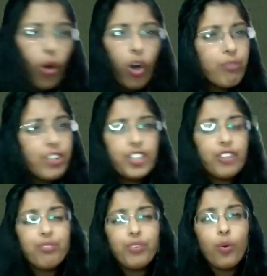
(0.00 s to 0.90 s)
or with
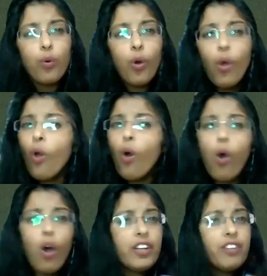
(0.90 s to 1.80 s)
the flow,
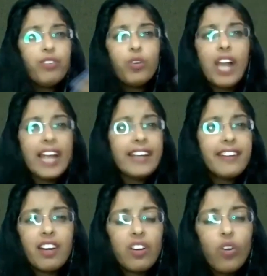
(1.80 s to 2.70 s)
or if you like
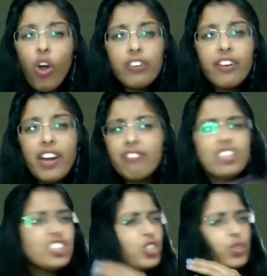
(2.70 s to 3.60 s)
long
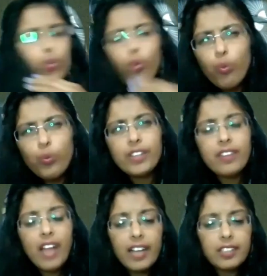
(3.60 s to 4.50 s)
driving, just go with
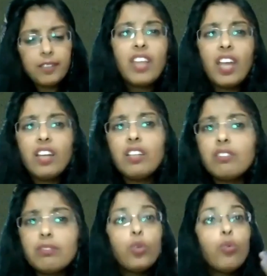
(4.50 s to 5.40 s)
that, then
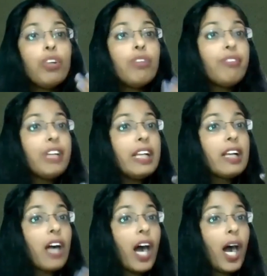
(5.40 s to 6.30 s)
you will feel
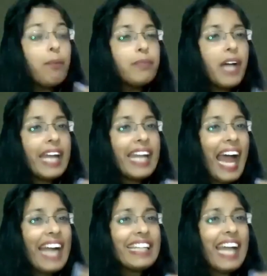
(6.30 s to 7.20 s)
calm. And
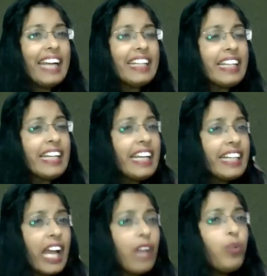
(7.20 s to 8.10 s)
at that
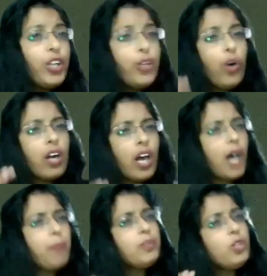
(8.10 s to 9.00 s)
time when you are
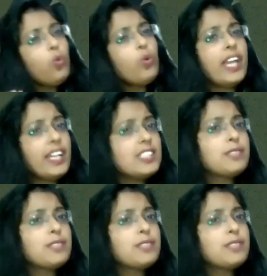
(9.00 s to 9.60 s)
calm, you can